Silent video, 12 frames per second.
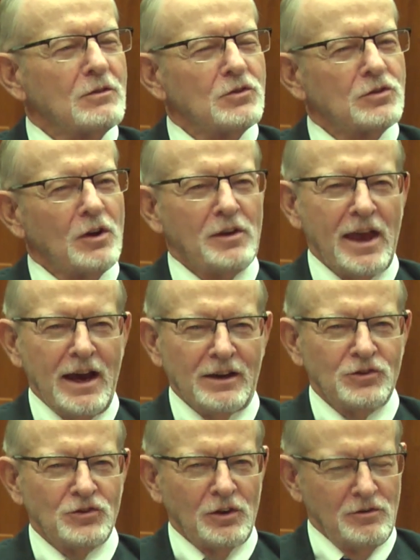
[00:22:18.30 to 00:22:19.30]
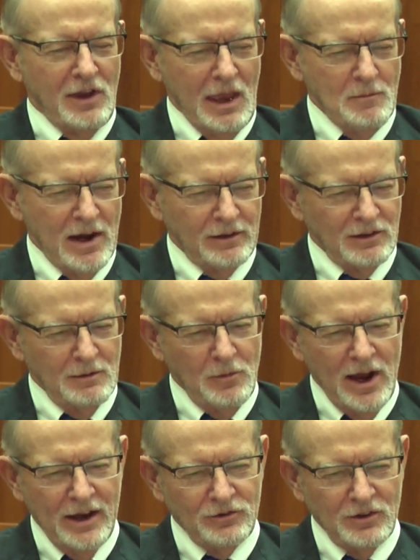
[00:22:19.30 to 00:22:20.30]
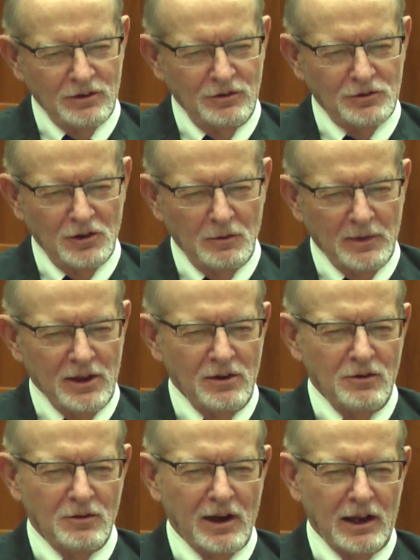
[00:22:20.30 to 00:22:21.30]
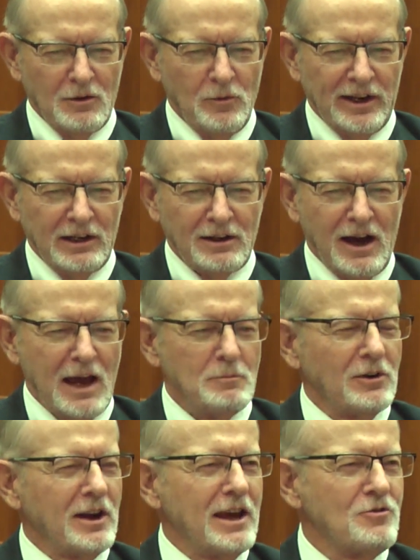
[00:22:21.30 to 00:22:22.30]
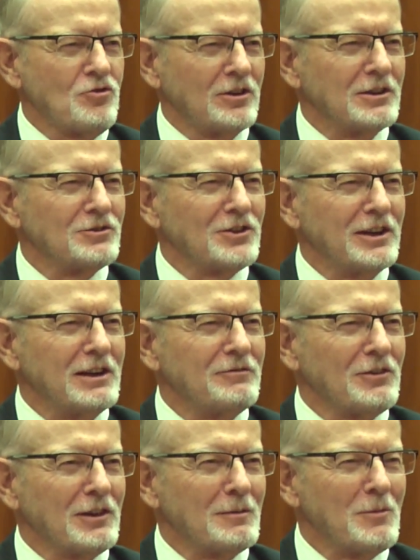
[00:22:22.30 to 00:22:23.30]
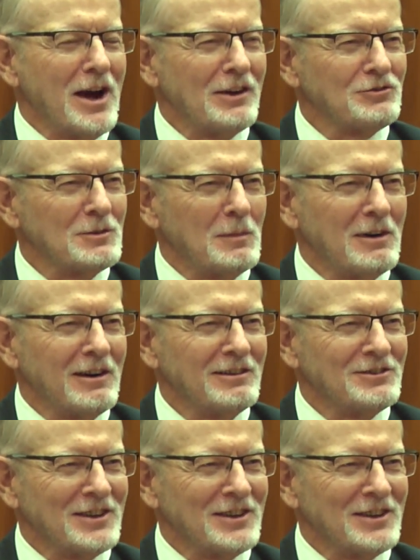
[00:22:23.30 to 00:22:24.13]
So so you came back to Nebraska and you told me you kind of went into hibernation to study for the Nebraska bar.